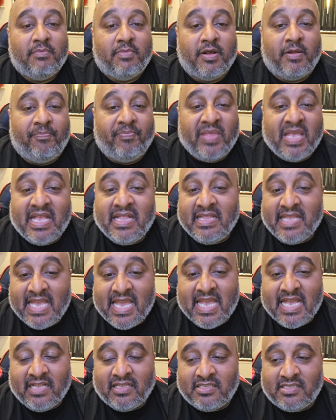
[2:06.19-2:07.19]
But he
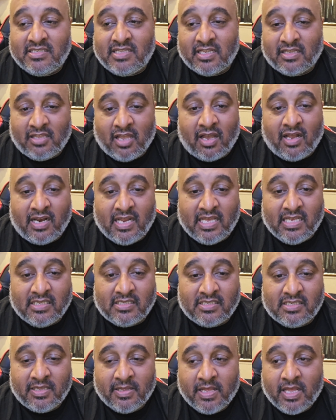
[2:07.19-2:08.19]
needs the
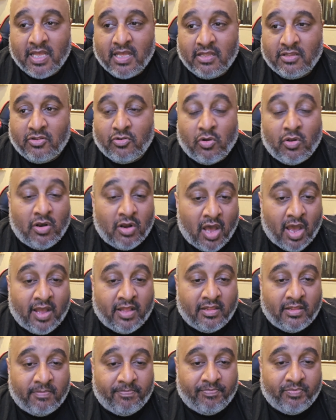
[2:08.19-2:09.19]
Tullys to
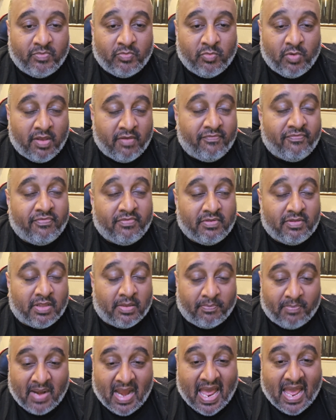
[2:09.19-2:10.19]
align with
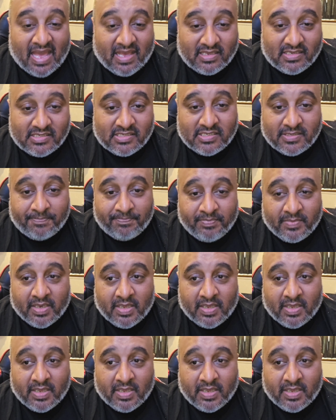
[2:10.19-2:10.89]
the blacks.